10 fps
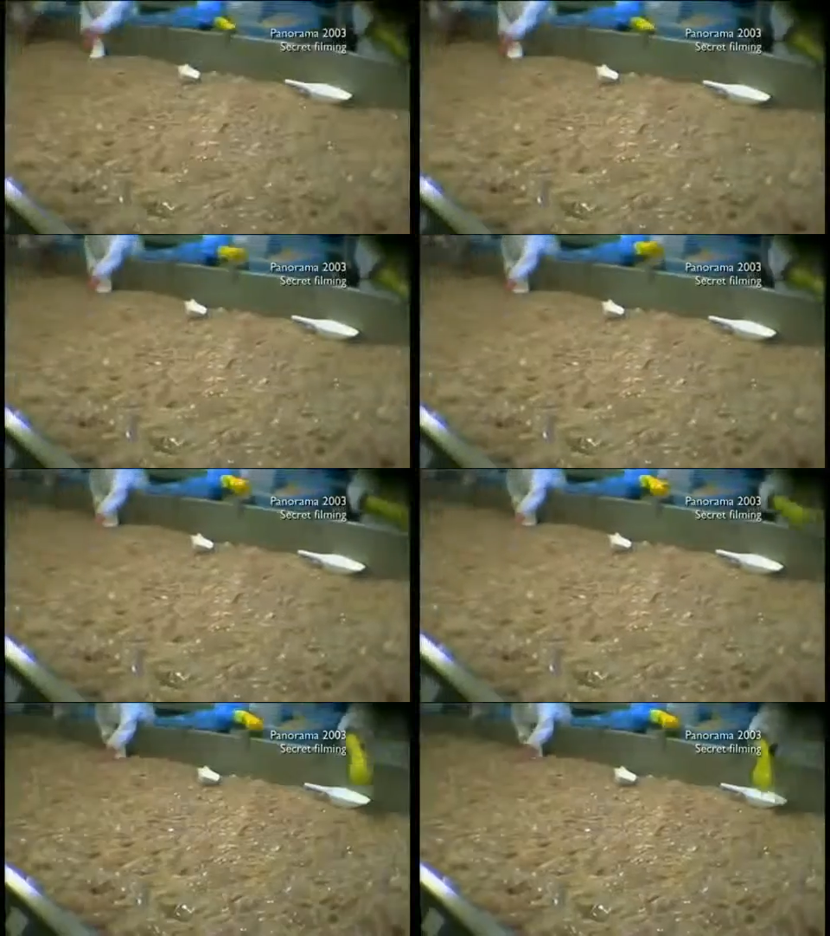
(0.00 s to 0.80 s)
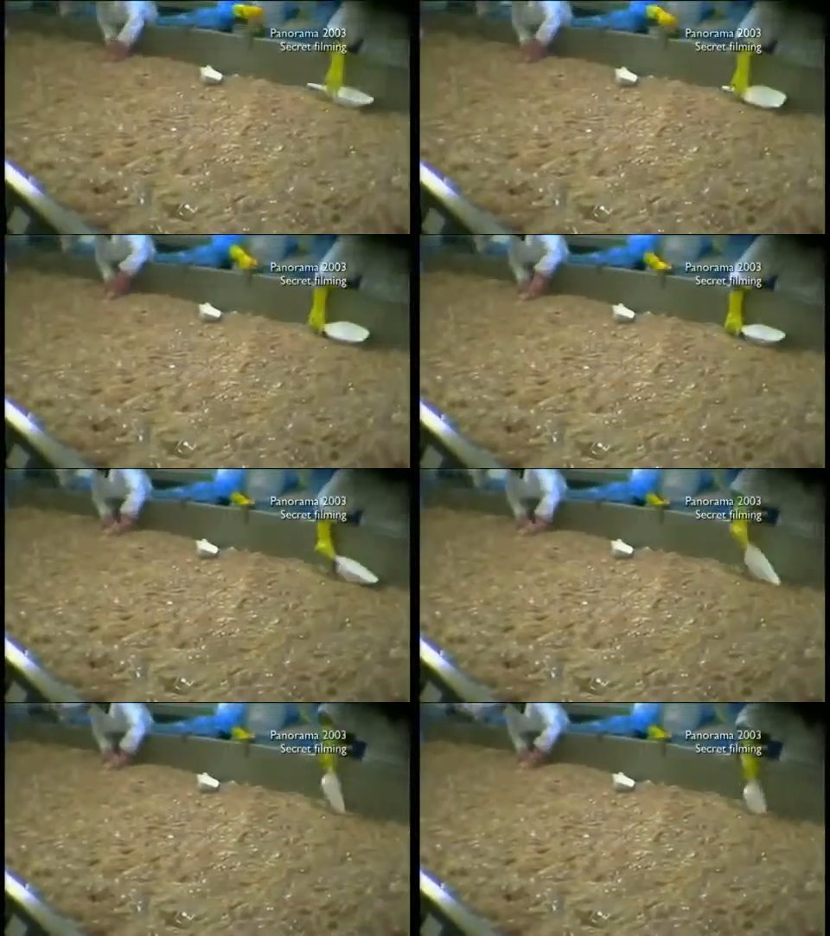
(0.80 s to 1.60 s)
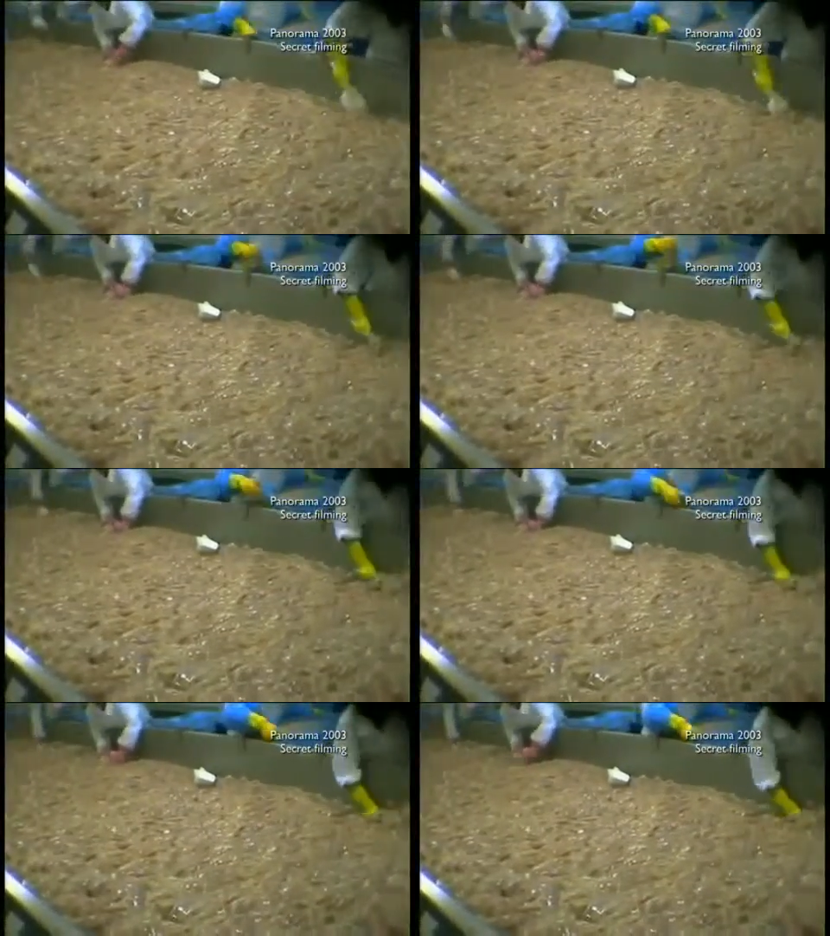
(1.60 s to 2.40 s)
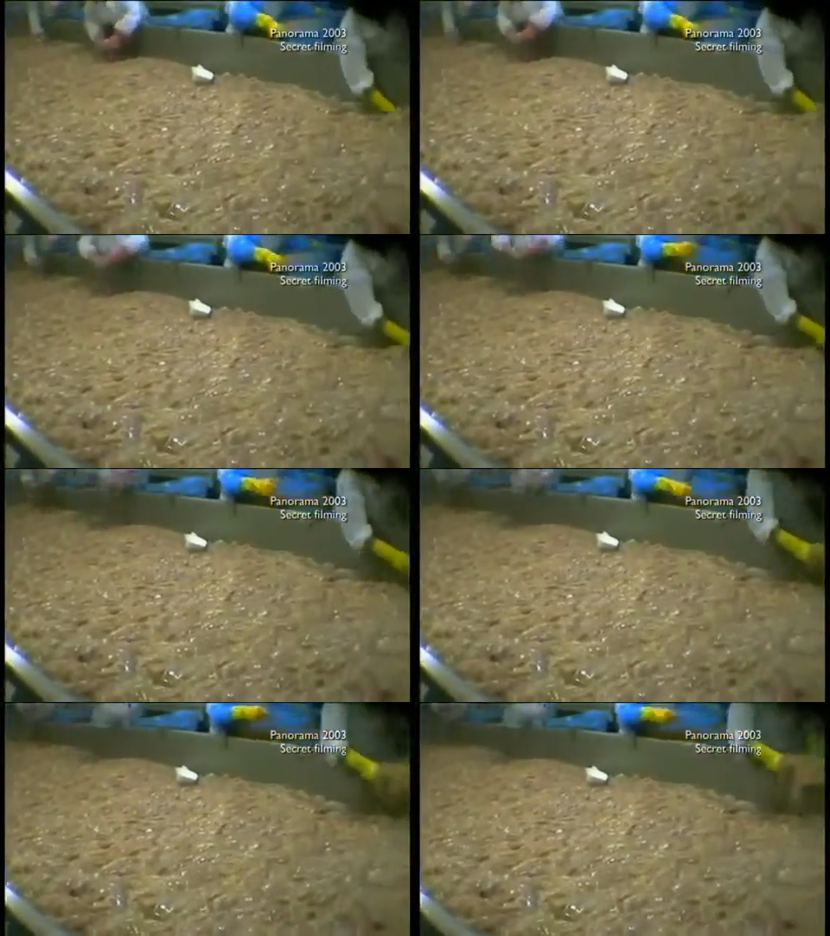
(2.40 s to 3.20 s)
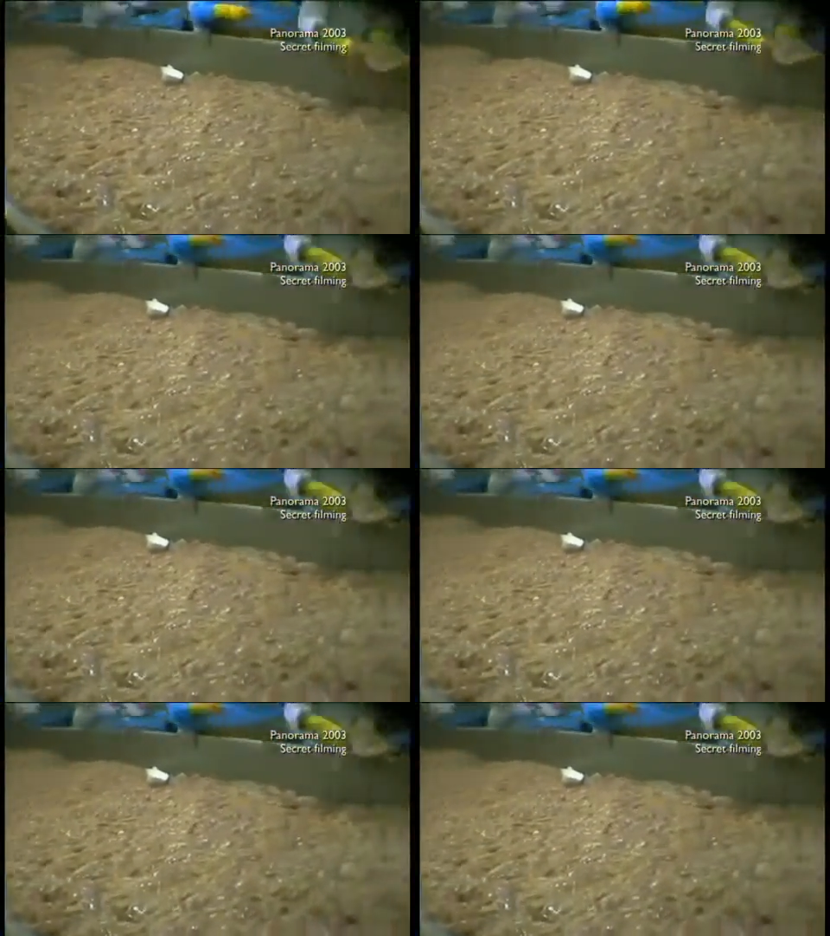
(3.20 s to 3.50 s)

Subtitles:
Nobody's mouth can be seen.